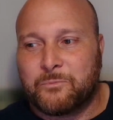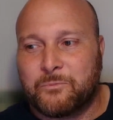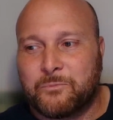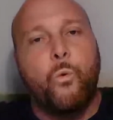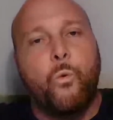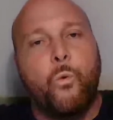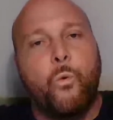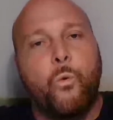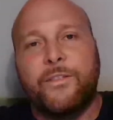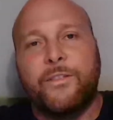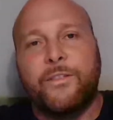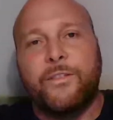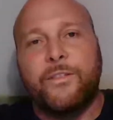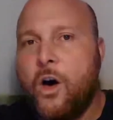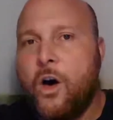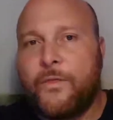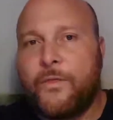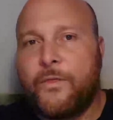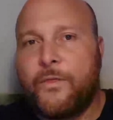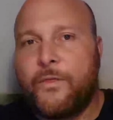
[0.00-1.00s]
with all
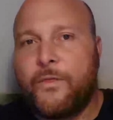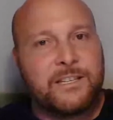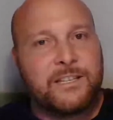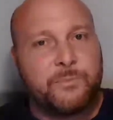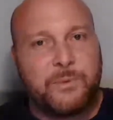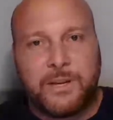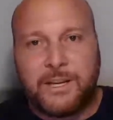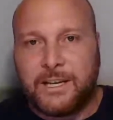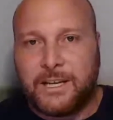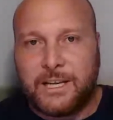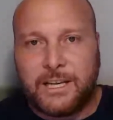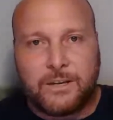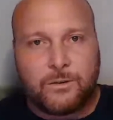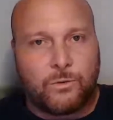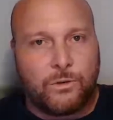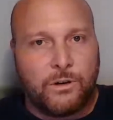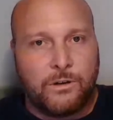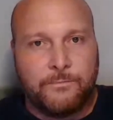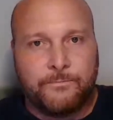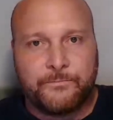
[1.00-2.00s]
things being
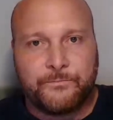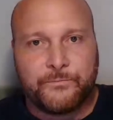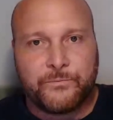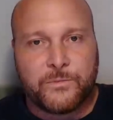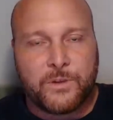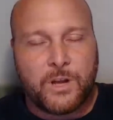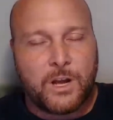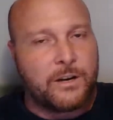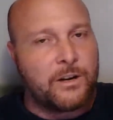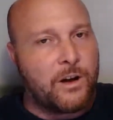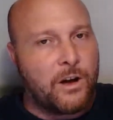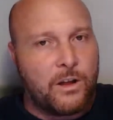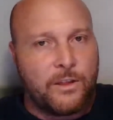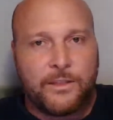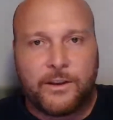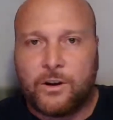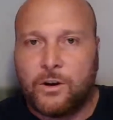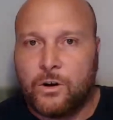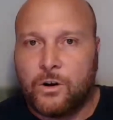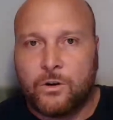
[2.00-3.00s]
equal on all the
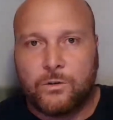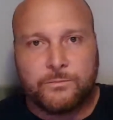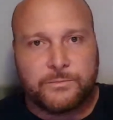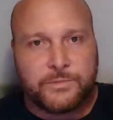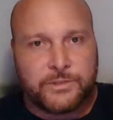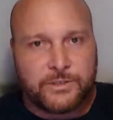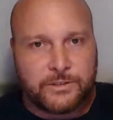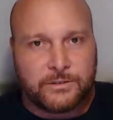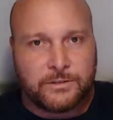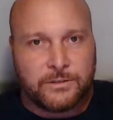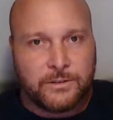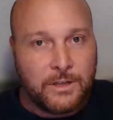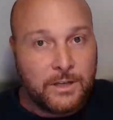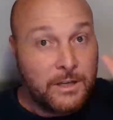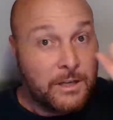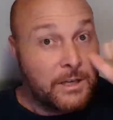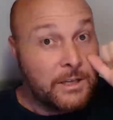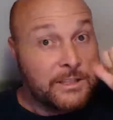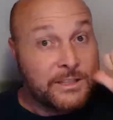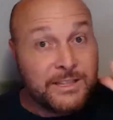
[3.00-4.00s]
homes,
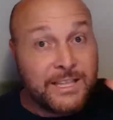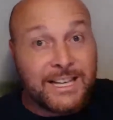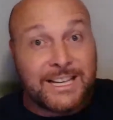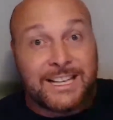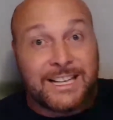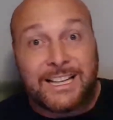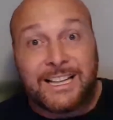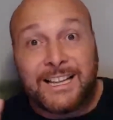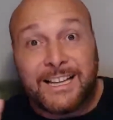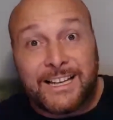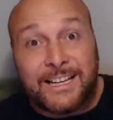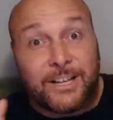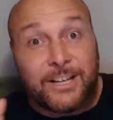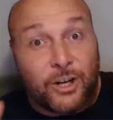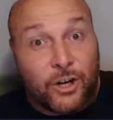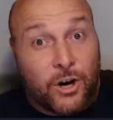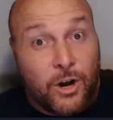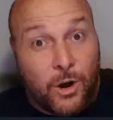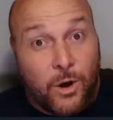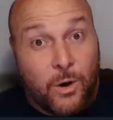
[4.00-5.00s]
the cleaner
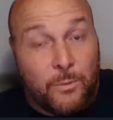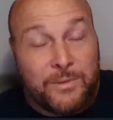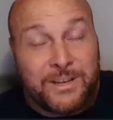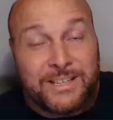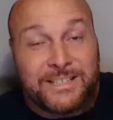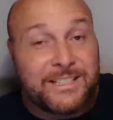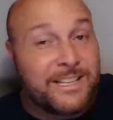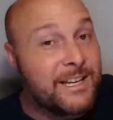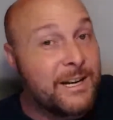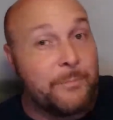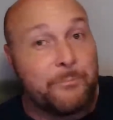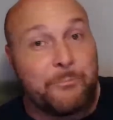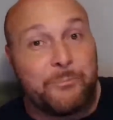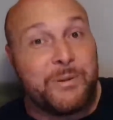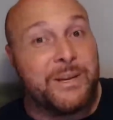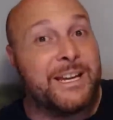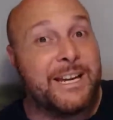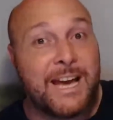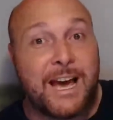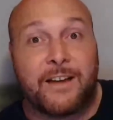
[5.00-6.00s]
home is going to beat
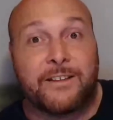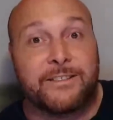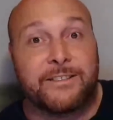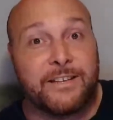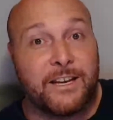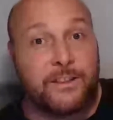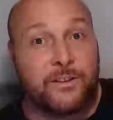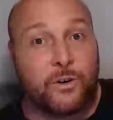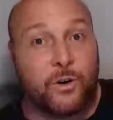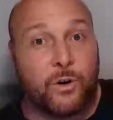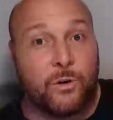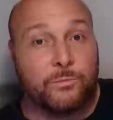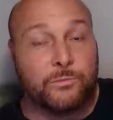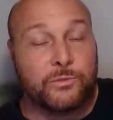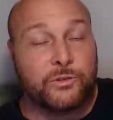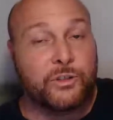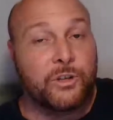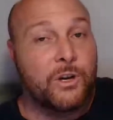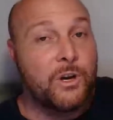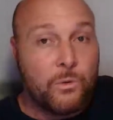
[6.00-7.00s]
out the other homes.
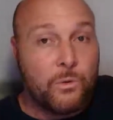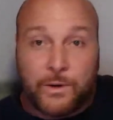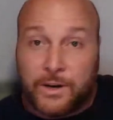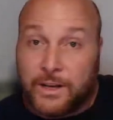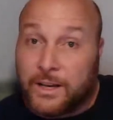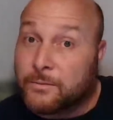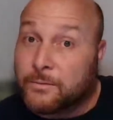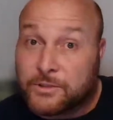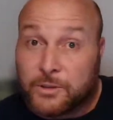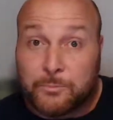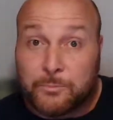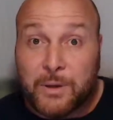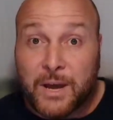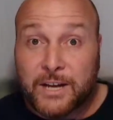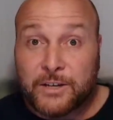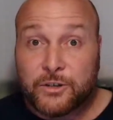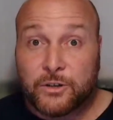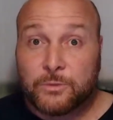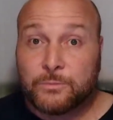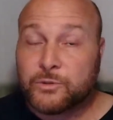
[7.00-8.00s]
When it comes to
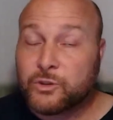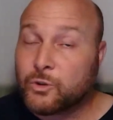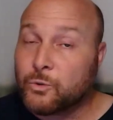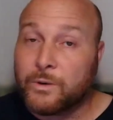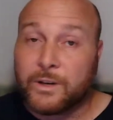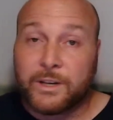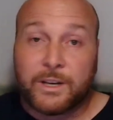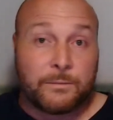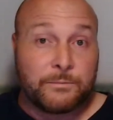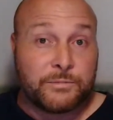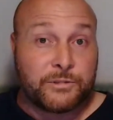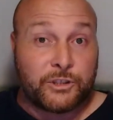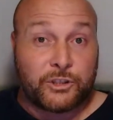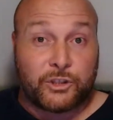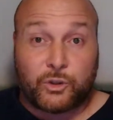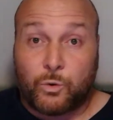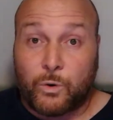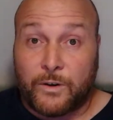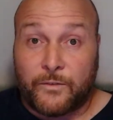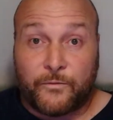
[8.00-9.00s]
bedrooms, when it comes to
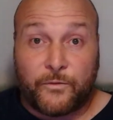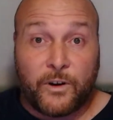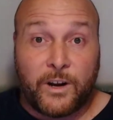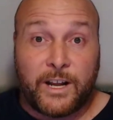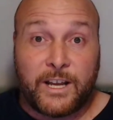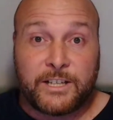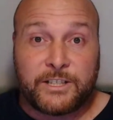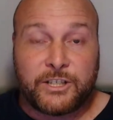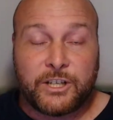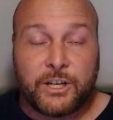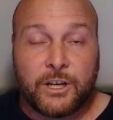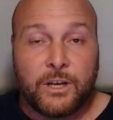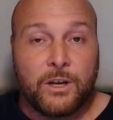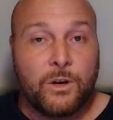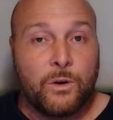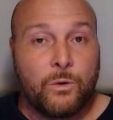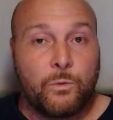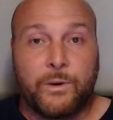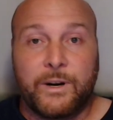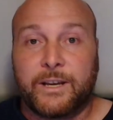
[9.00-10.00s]
square footage,
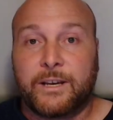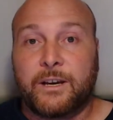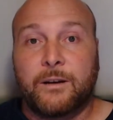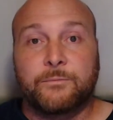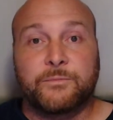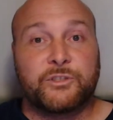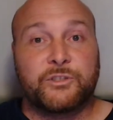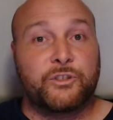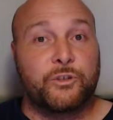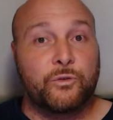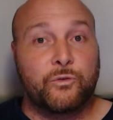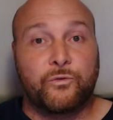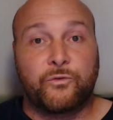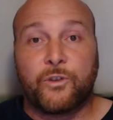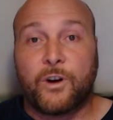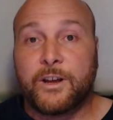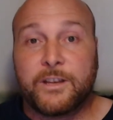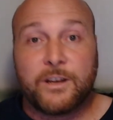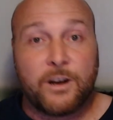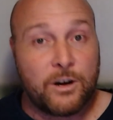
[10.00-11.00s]
when it comes to
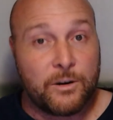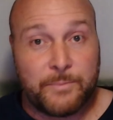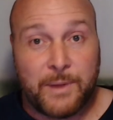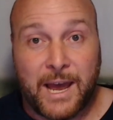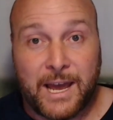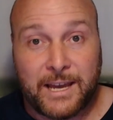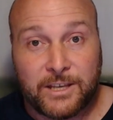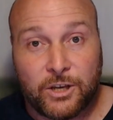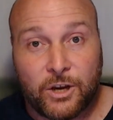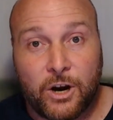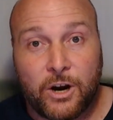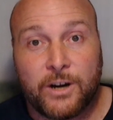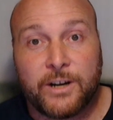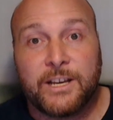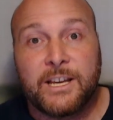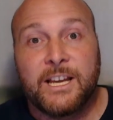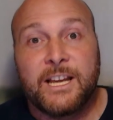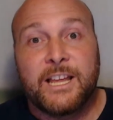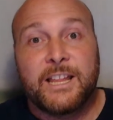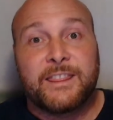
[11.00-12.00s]
front yard, backyard,
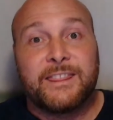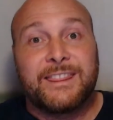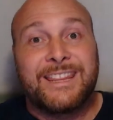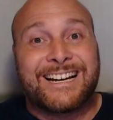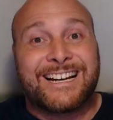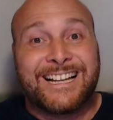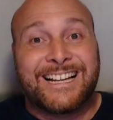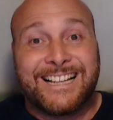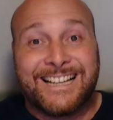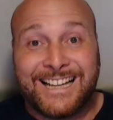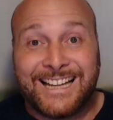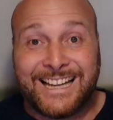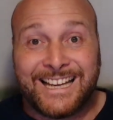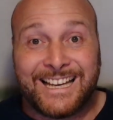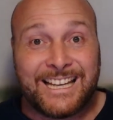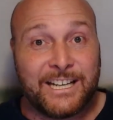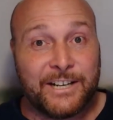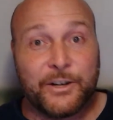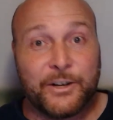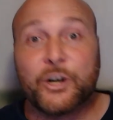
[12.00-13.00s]
the
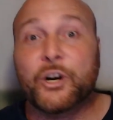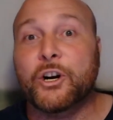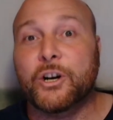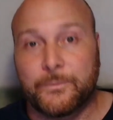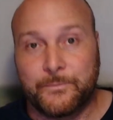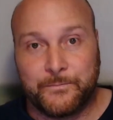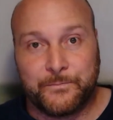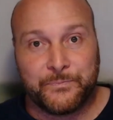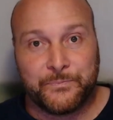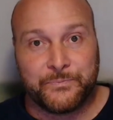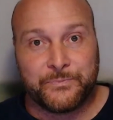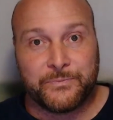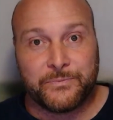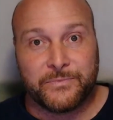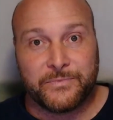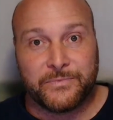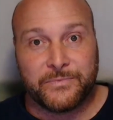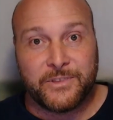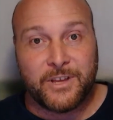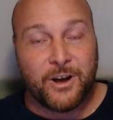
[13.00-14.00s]
cleaner
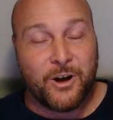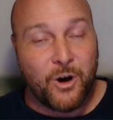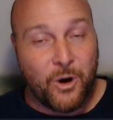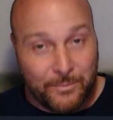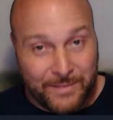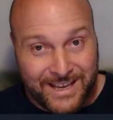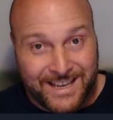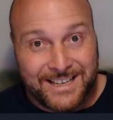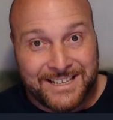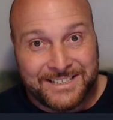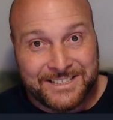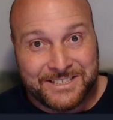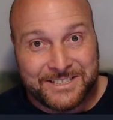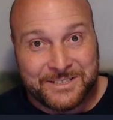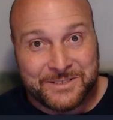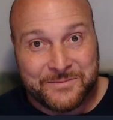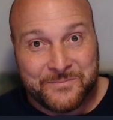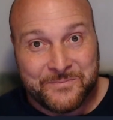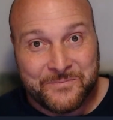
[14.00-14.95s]
the home is,